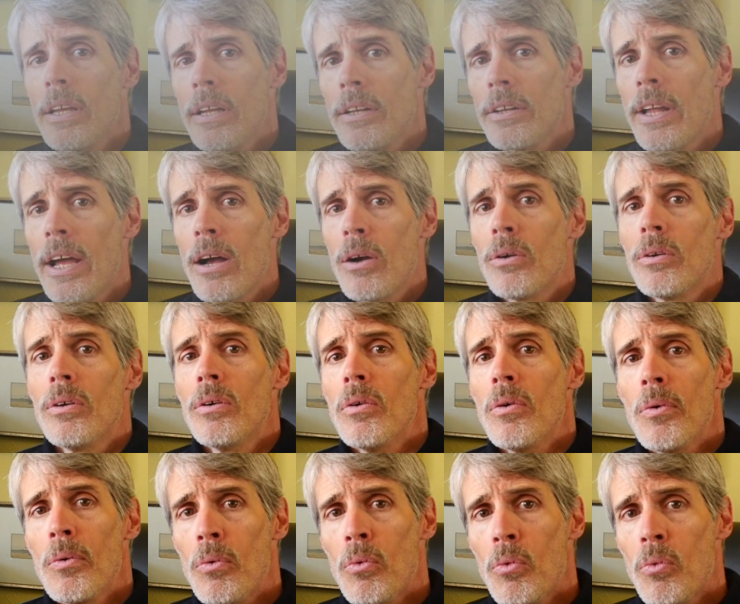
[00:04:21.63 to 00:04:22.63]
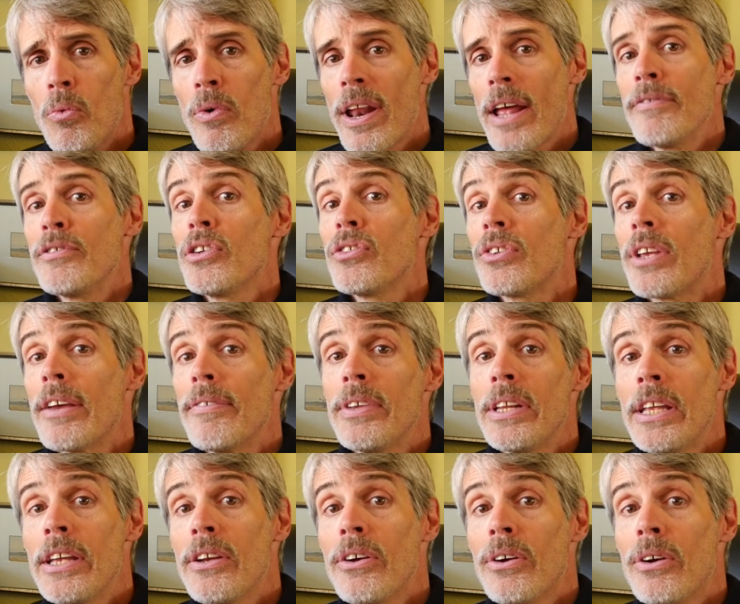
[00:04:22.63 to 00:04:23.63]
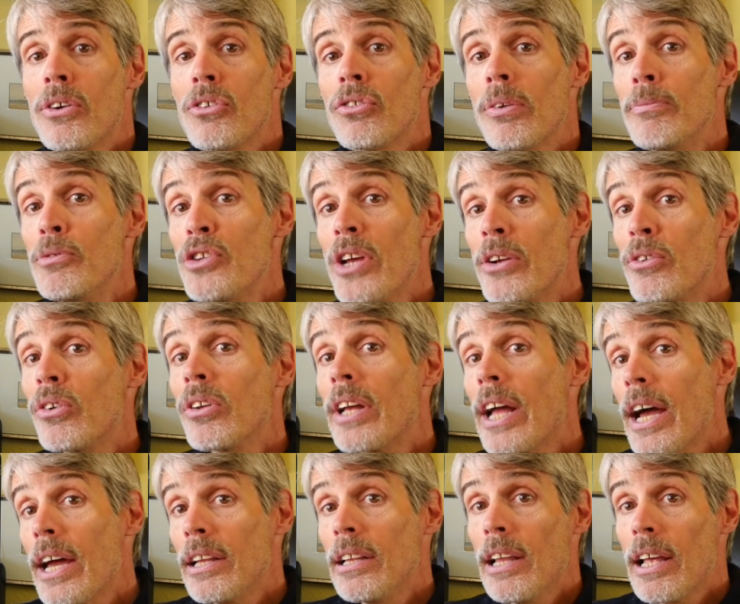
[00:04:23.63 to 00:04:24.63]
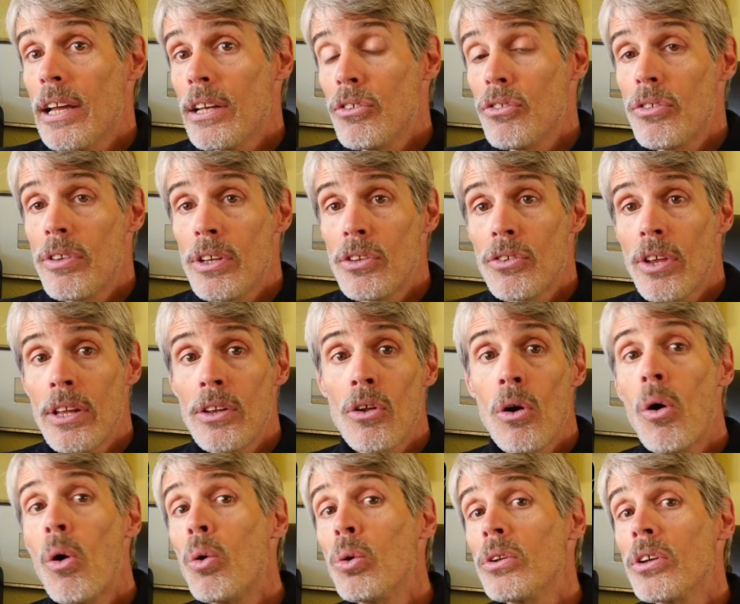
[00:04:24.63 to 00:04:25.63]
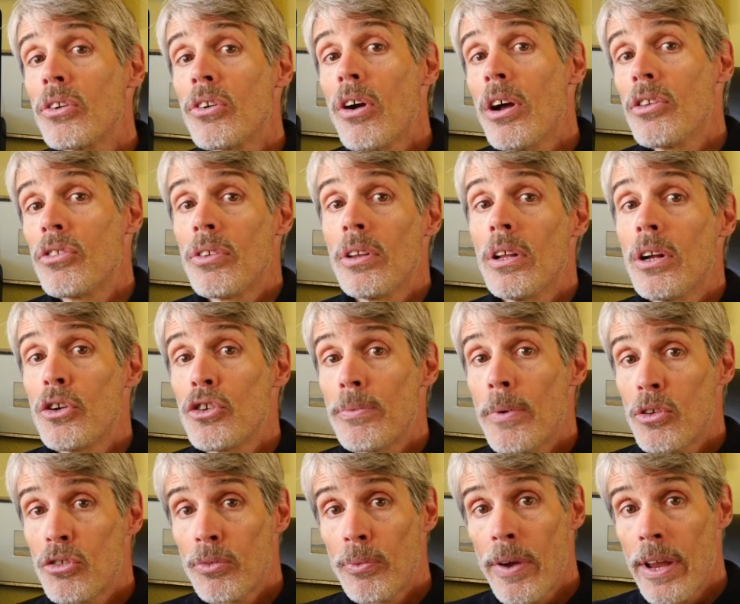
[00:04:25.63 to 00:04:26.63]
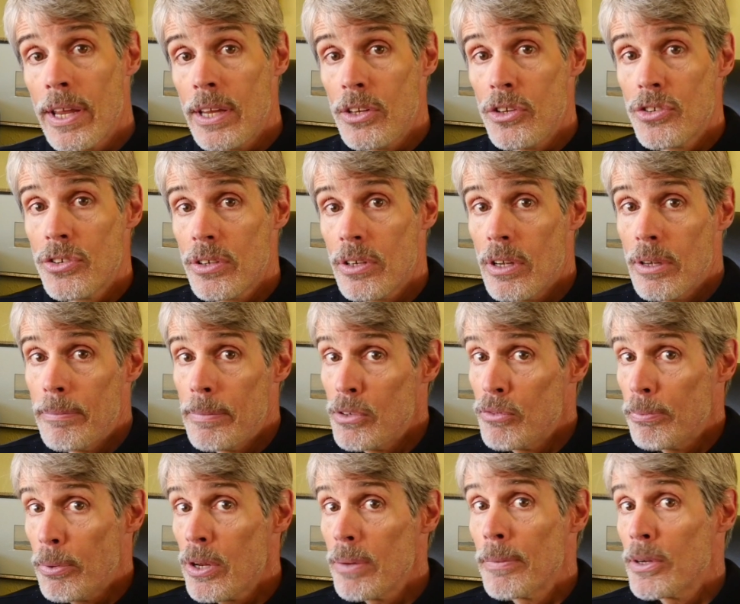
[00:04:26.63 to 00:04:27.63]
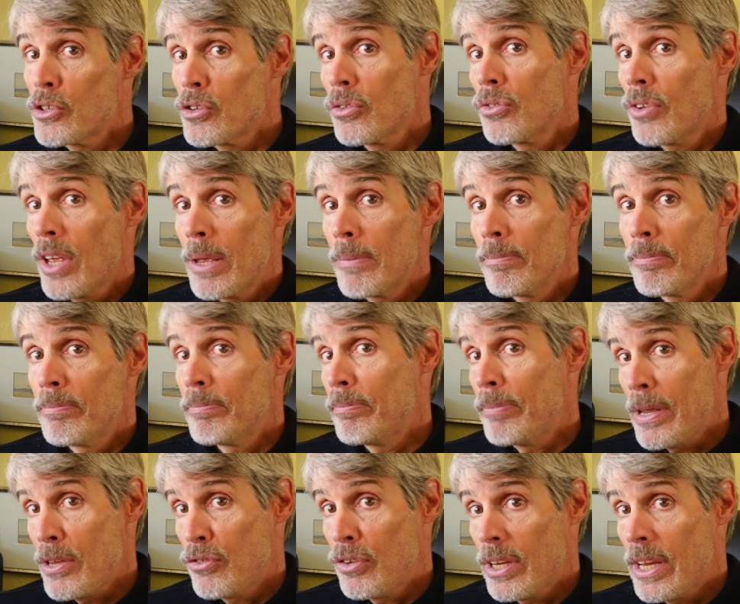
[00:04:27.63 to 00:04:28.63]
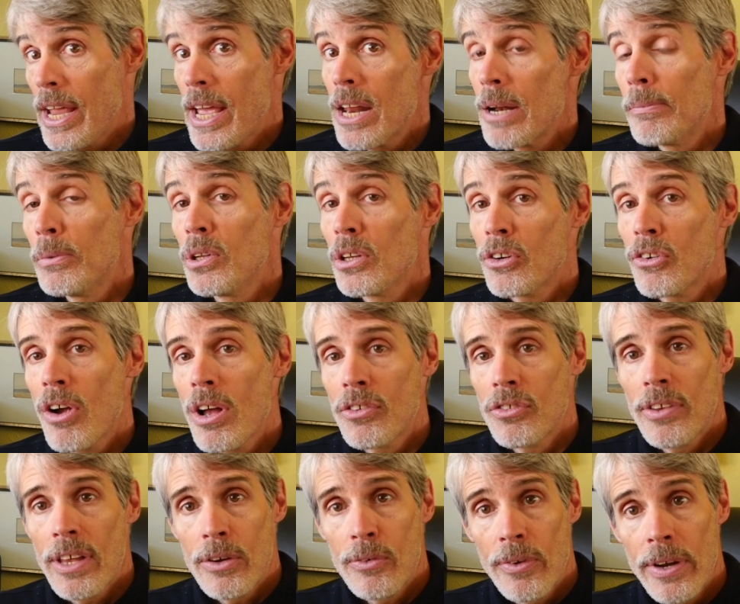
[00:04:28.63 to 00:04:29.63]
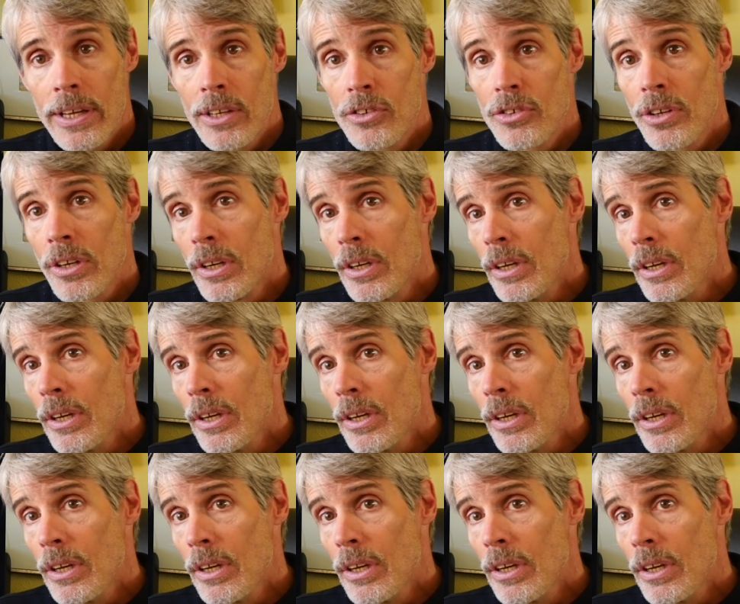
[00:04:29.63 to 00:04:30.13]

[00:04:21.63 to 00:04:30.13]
Now, what I've just given here are some general guidelines that tend to hold across the largemouth range. It's pretty much the same basic animal across that range.